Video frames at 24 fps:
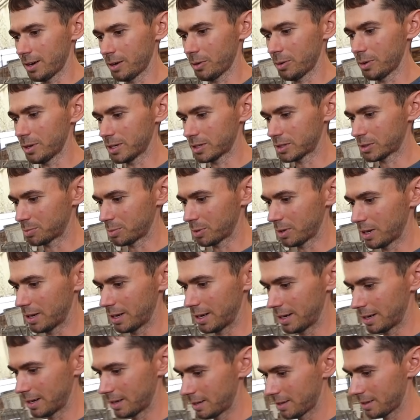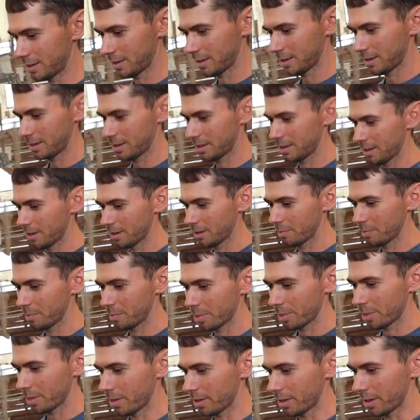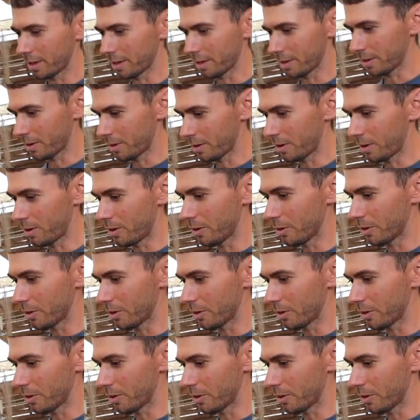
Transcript: there was one other. Oh, and the Raken House. Those